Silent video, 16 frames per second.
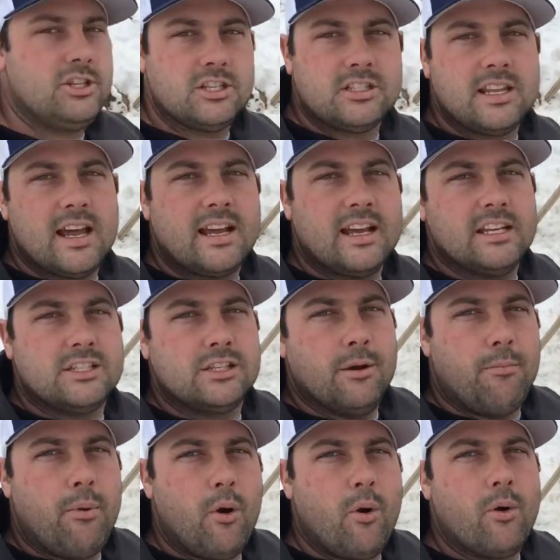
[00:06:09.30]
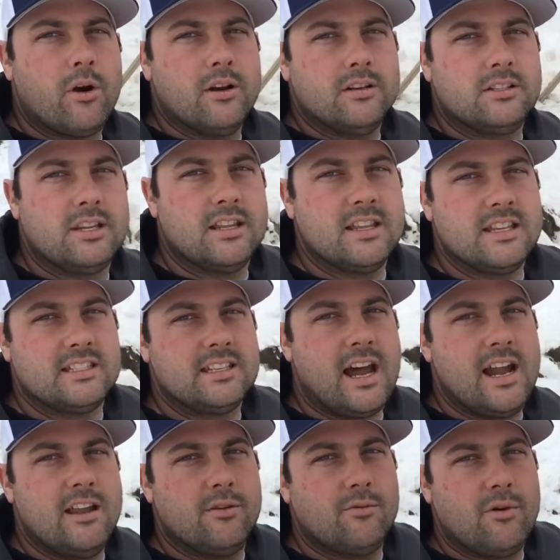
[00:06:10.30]
just like a support to the
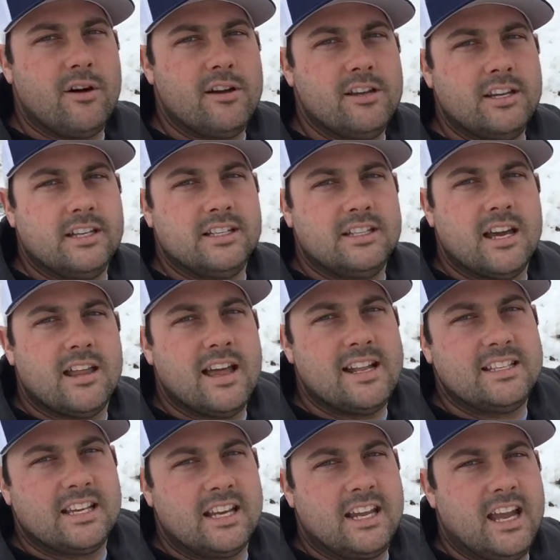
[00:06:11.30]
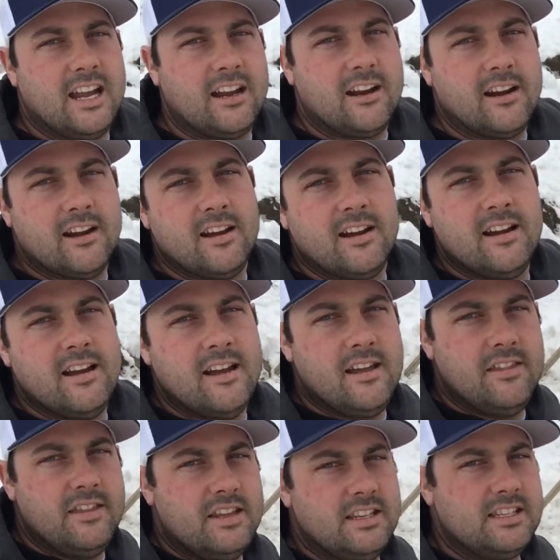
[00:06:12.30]
side of the wall. You can tell that's a kicker.
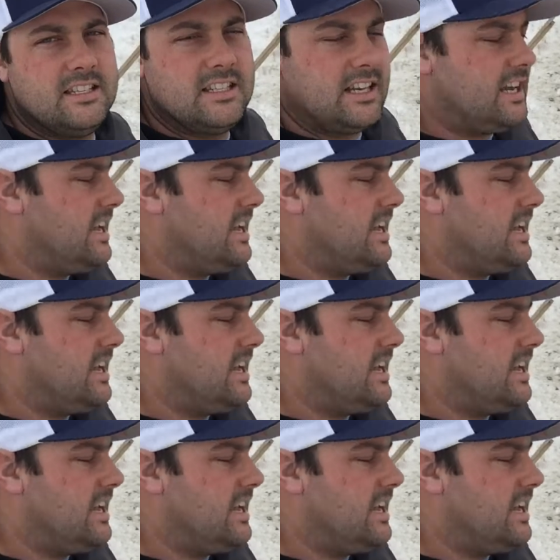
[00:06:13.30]
This is a